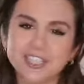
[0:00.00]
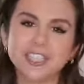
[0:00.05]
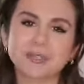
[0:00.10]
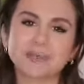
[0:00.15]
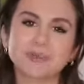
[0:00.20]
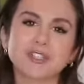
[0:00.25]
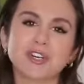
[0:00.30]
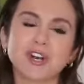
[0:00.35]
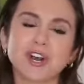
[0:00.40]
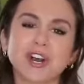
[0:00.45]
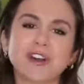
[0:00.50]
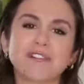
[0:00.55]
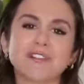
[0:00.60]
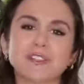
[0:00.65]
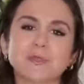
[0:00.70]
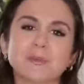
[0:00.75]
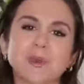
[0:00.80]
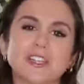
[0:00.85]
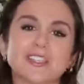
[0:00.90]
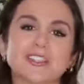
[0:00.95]
Gymshark for
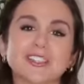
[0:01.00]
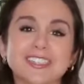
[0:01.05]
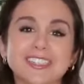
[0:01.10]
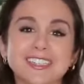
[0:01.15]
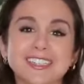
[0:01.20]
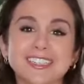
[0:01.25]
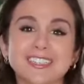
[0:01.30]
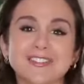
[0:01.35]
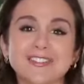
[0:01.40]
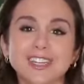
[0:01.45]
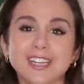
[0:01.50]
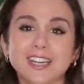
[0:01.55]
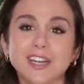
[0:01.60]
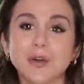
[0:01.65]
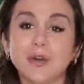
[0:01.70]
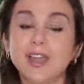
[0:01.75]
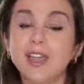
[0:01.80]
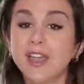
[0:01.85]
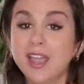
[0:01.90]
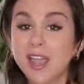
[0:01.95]
sponsoring today's
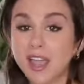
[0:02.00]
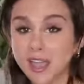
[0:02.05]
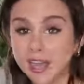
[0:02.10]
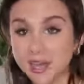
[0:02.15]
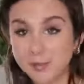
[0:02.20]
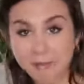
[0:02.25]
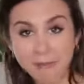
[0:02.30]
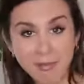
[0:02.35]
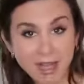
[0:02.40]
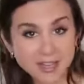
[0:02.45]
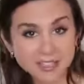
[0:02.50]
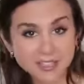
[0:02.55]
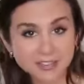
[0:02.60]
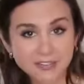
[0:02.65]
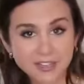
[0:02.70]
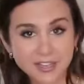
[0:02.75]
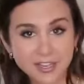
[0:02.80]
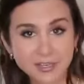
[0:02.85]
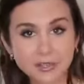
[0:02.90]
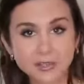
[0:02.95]
video, and a
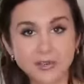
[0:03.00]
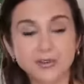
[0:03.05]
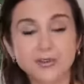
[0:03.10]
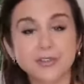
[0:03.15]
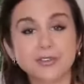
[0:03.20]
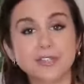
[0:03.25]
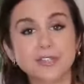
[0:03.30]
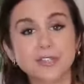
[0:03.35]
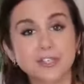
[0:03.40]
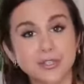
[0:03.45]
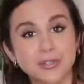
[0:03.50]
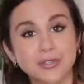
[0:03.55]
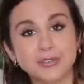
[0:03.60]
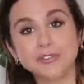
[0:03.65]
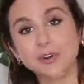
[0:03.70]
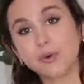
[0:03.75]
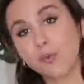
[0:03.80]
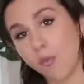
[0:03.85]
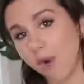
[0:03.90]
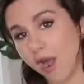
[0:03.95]
massive thank you to you
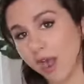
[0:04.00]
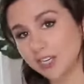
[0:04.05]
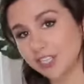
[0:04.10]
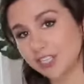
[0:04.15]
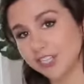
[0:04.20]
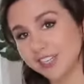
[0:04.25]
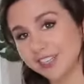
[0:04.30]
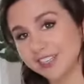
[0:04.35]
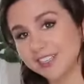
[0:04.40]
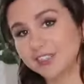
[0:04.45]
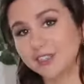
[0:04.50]
for watching.